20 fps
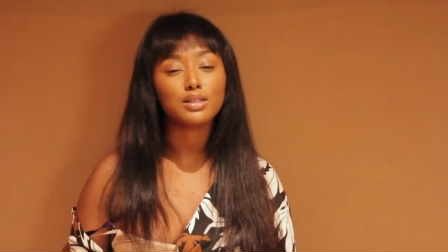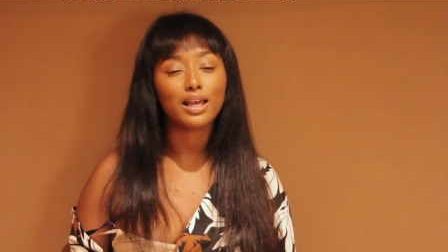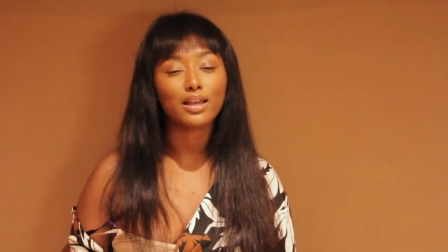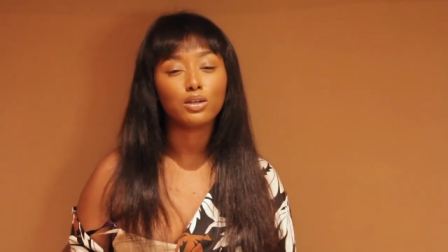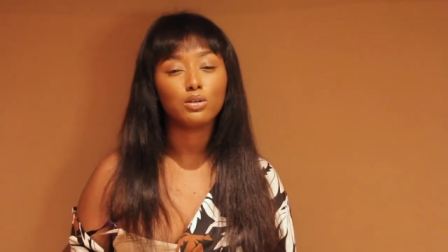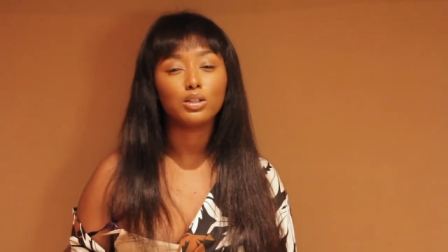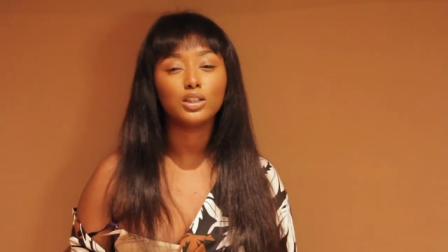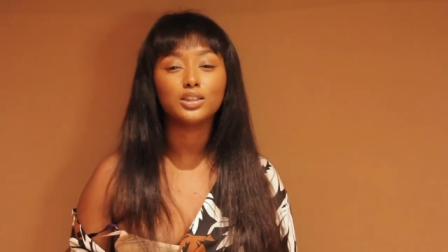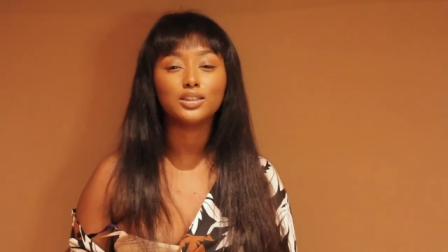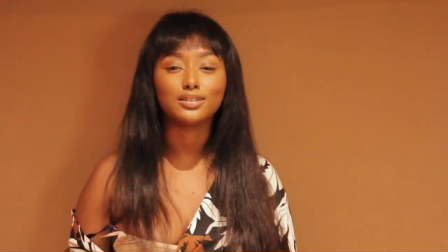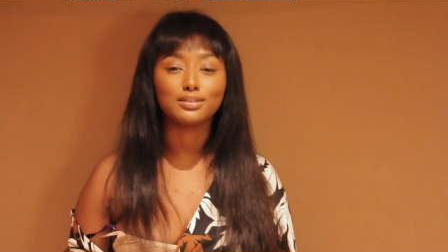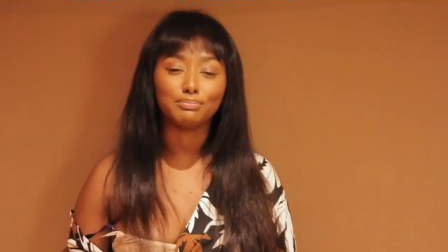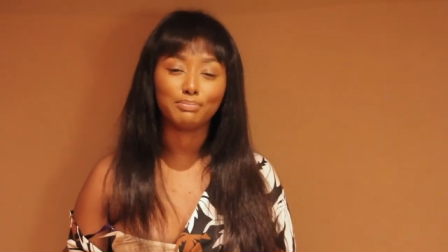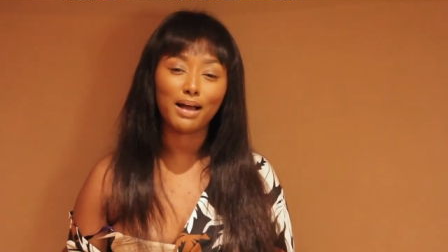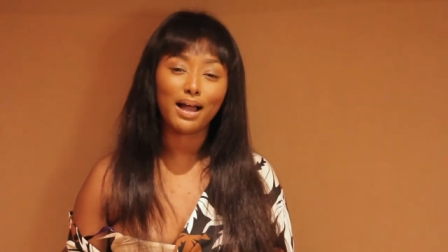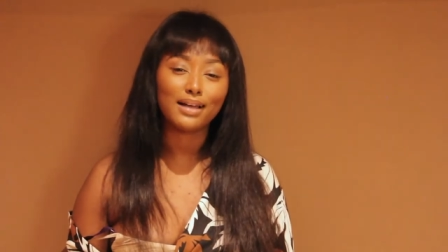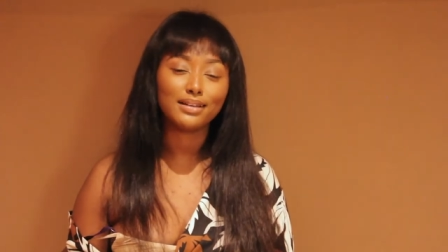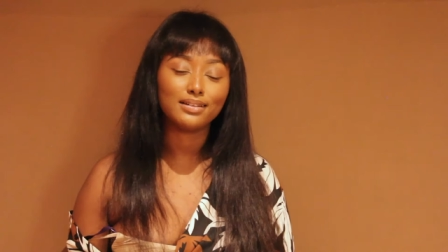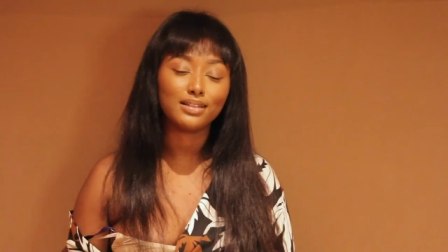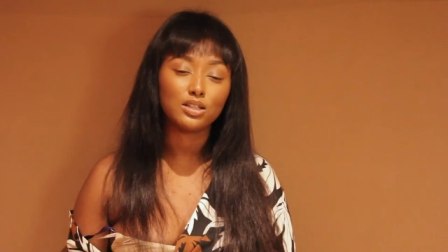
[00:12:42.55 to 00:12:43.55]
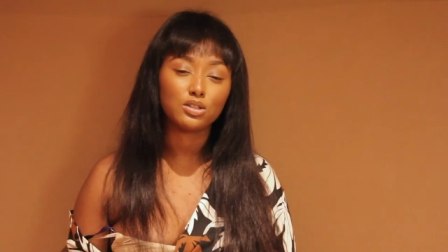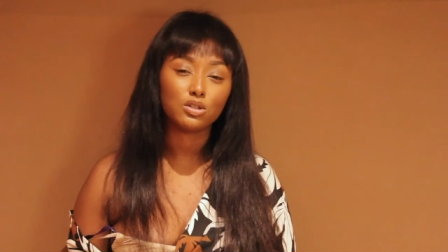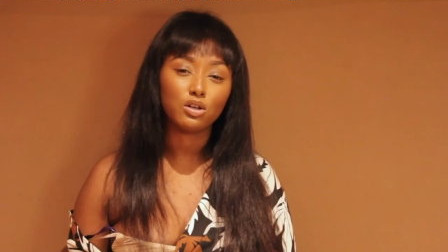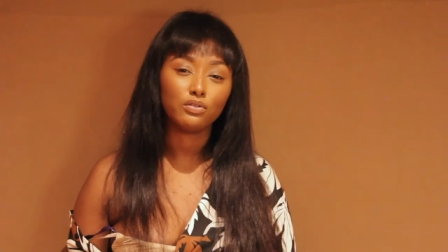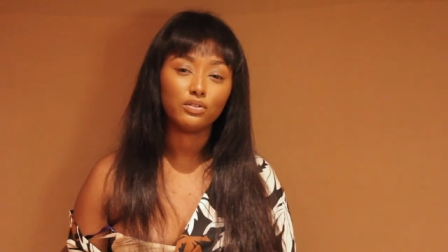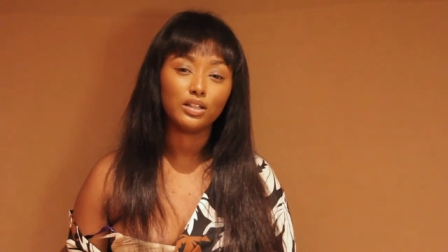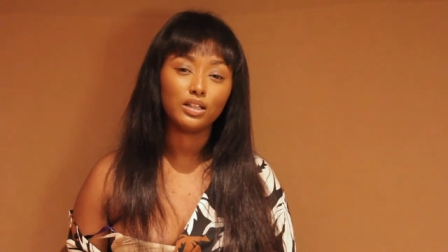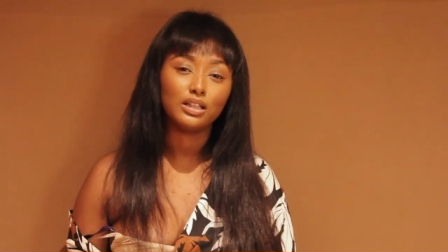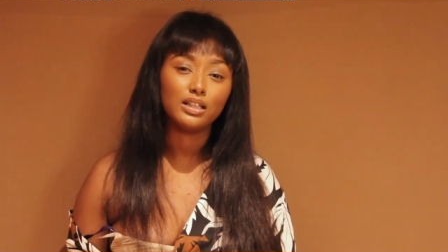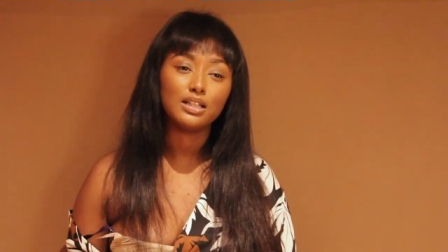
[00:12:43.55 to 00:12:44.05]
like you can just buy things
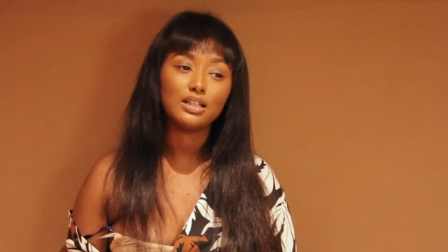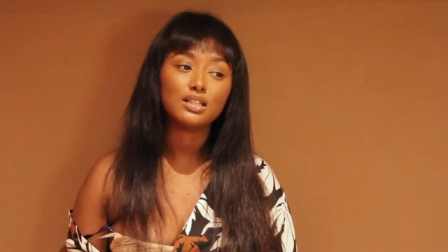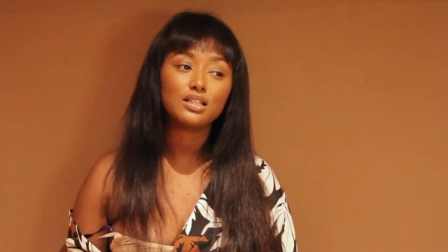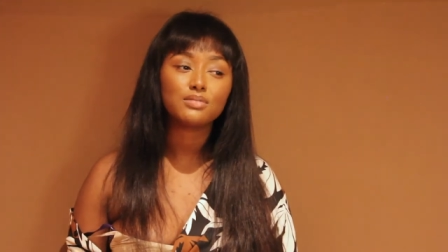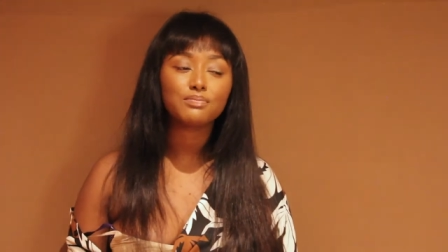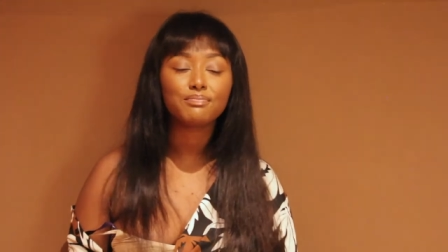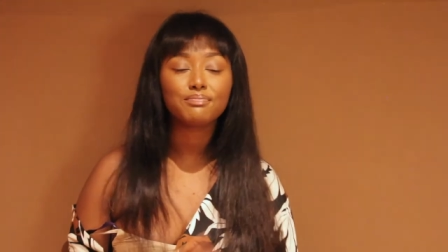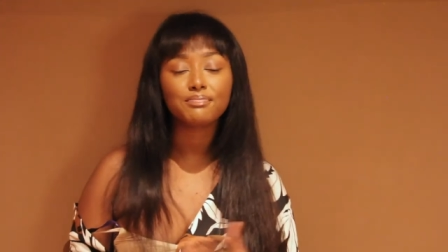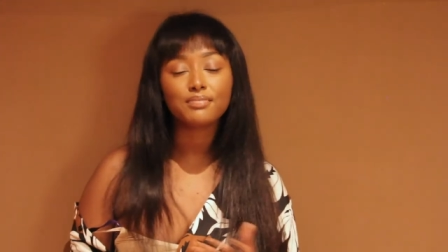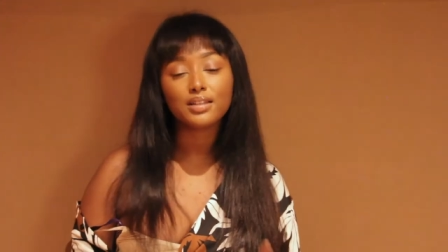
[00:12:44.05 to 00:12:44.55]
off your list